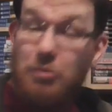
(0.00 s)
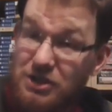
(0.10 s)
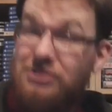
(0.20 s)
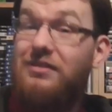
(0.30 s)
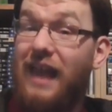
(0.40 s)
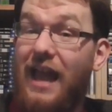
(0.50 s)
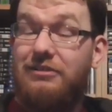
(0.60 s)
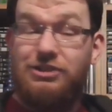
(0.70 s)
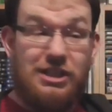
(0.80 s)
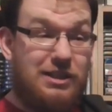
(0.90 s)
muster the
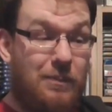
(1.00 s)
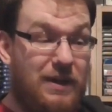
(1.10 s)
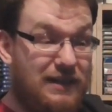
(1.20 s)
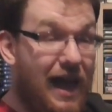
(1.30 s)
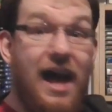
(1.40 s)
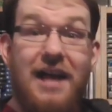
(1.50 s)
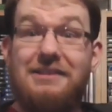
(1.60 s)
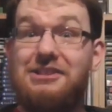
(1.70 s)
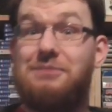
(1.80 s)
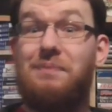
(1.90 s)
energy to beat it,
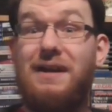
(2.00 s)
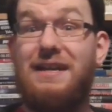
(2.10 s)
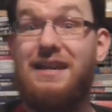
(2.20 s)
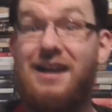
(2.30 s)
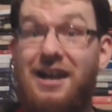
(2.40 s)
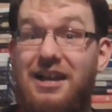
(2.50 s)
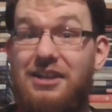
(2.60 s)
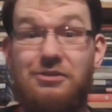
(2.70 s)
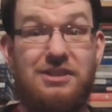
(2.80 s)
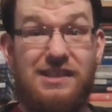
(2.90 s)
despite,
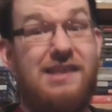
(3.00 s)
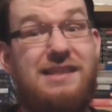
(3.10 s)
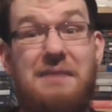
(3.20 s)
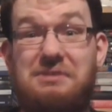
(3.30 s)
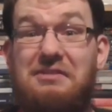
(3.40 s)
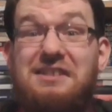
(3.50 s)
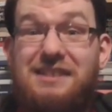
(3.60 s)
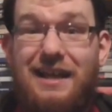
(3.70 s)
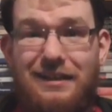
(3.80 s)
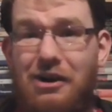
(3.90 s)
you know, because these games aren't
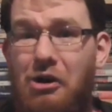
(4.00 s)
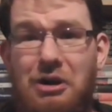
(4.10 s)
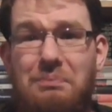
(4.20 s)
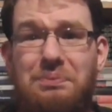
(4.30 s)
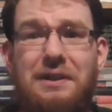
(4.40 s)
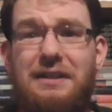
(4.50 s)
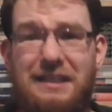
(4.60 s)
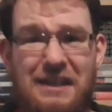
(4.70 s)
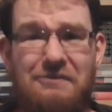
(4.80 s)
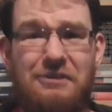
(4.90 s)
exactly all
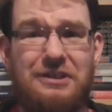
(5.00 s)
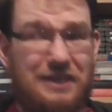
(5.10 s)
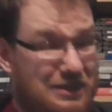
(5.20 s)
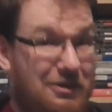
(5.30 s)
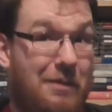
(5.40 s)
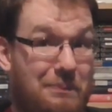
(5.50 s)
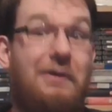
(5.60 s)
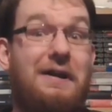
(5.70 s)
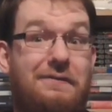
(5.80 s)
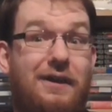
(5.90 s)
completely different, right? They're all
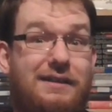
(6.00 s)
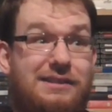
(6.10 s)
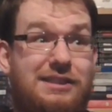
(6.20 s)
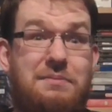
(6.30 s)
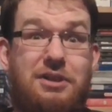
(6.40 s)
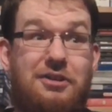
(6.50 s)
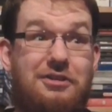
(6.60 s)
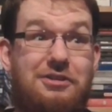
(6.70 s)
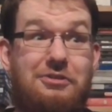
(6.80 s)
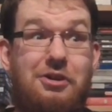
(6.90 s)
pretty fucking
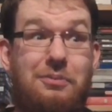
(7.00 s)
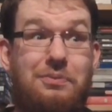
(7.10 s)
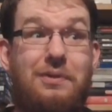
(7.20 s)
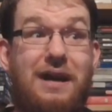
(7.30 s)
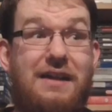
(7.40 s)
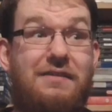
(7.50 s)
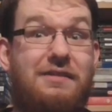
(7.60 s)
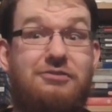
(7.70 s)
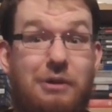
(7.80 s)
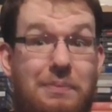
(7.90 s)
similar and they're all pretty
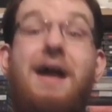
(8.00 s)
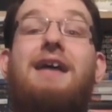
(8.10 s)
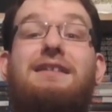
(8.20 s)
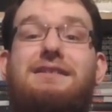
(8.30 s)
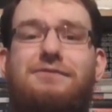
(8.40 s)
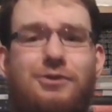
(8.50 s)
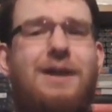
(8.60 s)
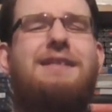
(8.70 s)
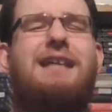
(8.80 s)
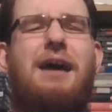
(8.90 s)
repetitive,
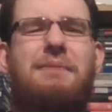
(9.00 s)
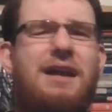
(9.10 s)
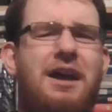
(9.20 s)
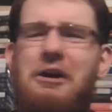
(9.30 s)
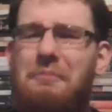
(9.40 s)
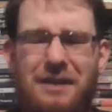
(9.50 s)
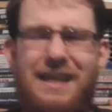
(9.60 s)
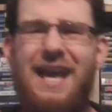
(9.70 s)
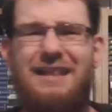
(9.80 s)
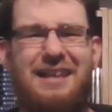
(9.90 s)
grind happy. But
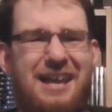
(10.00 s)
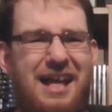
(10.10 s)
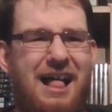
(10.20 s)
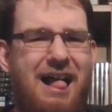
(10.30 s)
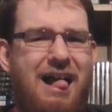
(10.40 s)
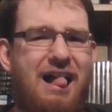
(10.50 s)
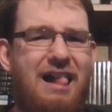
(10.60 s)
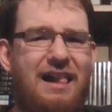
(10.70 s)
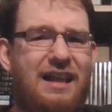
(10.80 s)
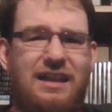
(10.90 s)
again,
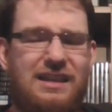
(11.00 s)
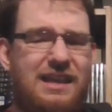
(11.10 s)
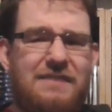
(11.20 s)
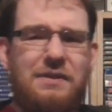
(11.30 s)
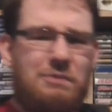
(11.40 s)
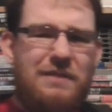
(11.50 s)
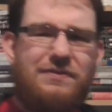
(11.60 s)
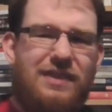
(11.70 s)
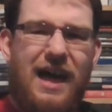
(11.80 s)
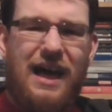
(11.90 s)
even
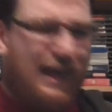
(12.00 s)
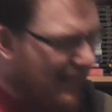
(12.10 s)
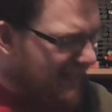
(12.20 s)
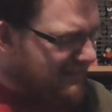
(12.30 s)
with that,